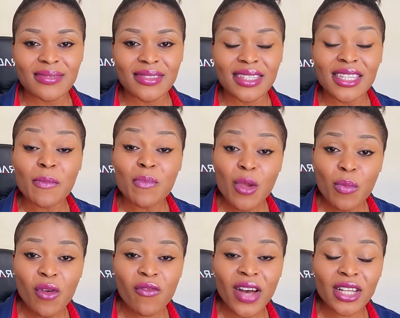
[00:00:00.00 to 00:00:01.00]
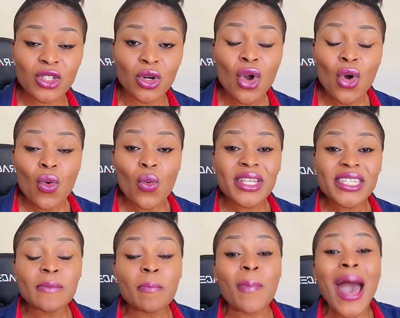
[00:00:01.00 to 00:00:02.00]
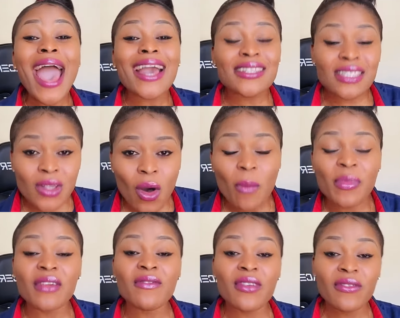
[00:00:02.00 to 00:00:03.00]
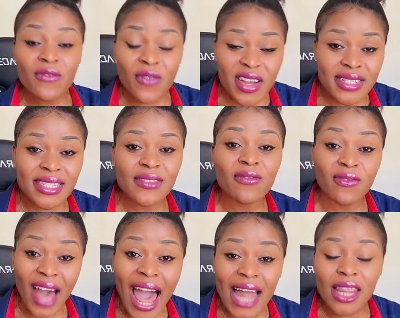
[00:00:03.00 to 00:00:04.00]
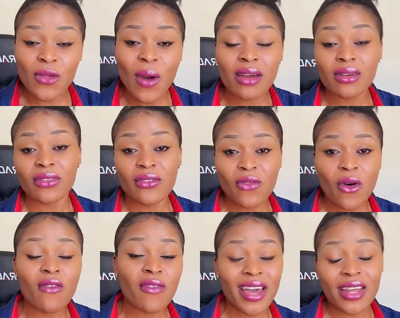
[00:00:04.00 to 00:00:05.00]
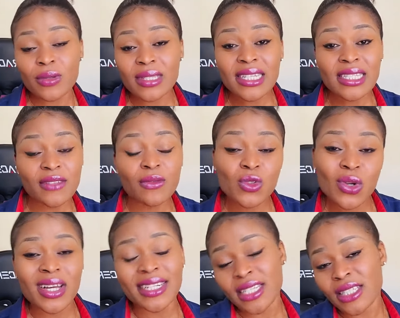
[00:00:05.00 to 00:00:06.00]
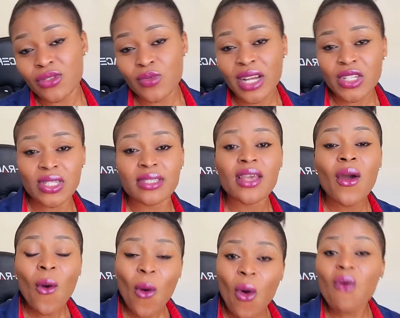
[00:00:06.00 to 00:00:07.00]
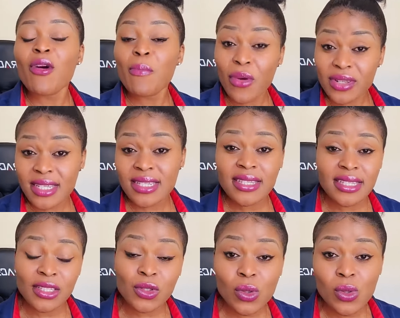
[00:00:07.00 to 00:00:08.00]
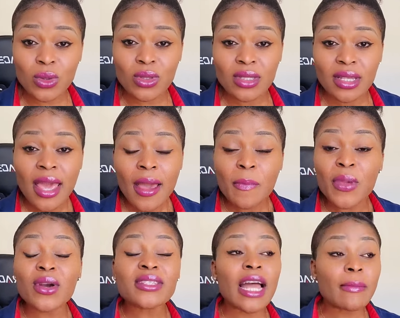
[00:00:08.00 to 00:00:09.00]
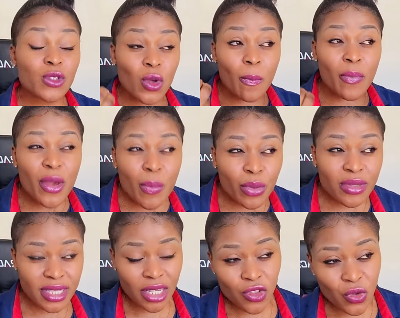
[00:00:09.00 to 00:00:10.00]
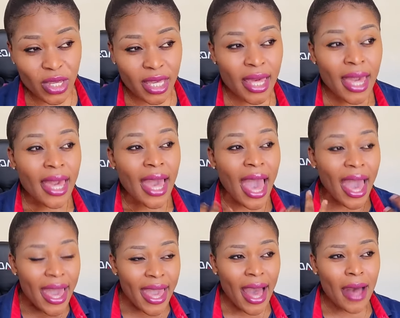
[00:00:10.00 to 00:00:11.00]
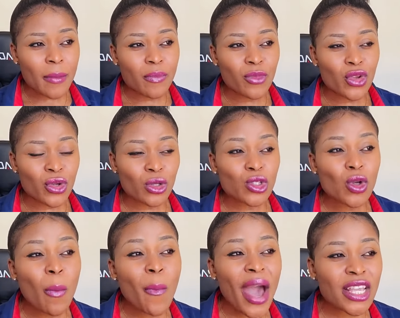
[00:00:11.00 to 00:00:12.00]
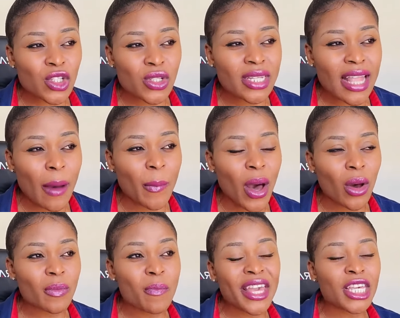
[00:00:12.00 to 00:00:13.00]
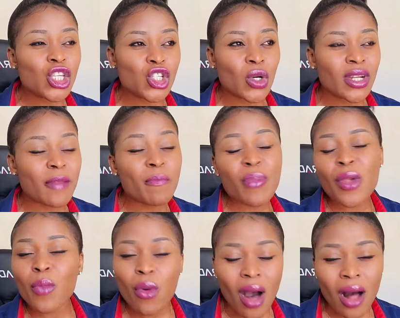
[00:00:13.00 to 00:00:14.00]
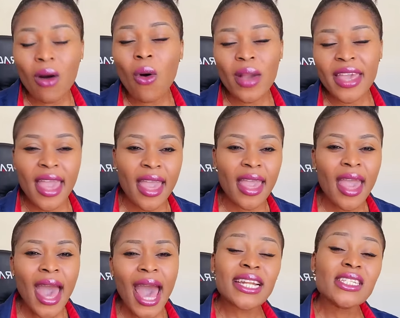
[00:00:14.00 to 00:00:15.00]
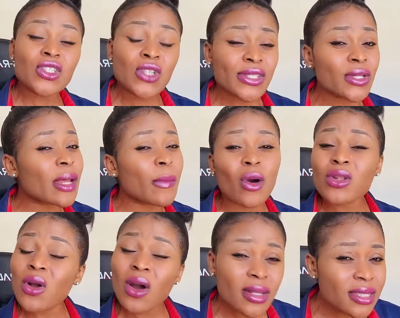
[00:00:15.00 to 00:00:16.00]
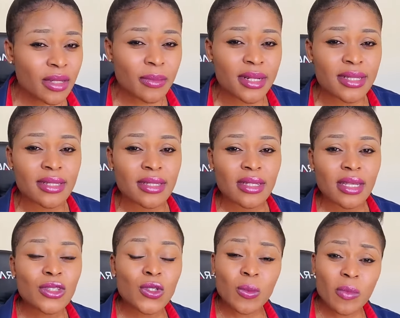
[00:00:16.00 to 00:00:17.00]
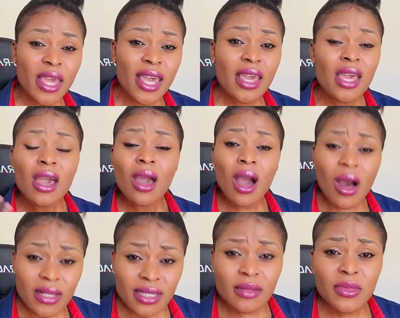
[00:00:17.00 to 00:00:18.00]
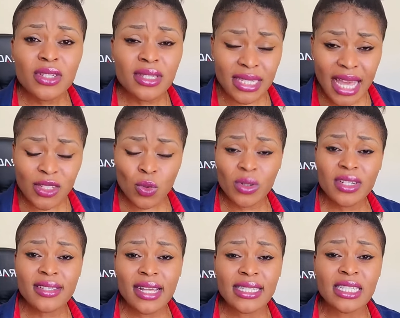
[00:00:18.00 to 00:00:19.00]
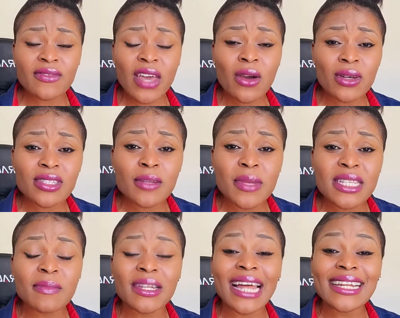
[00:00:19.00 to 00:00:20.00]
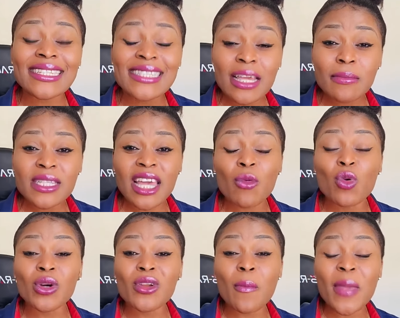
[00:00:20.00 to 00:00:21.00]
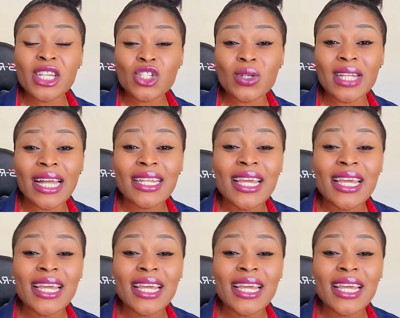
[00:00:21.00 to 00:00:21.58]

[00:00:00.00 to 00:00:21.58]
The people factor, which backs up the first value out of the four values, individual and interactions, over processes and tools. Because I'm so people-centric, I am, you know, so passionate about making sure that people are okay. And it's just not about customers. To me, customers, yes, we want to satisfy customers, but at the same time, we want to make sure that